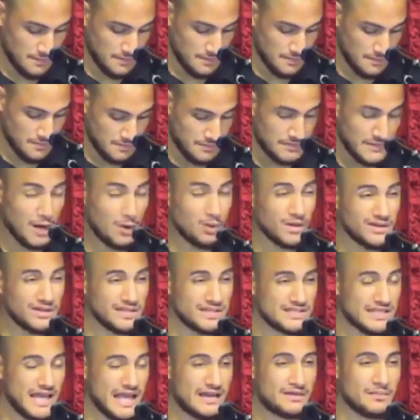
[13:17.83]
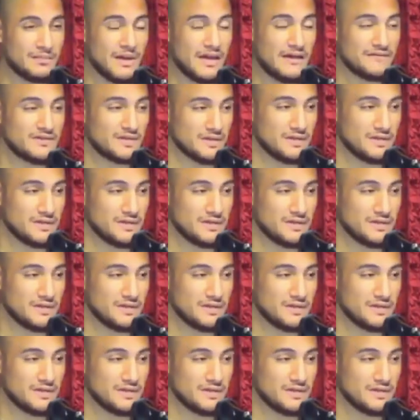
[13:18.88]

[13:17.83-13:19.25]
Now, what does Adam have to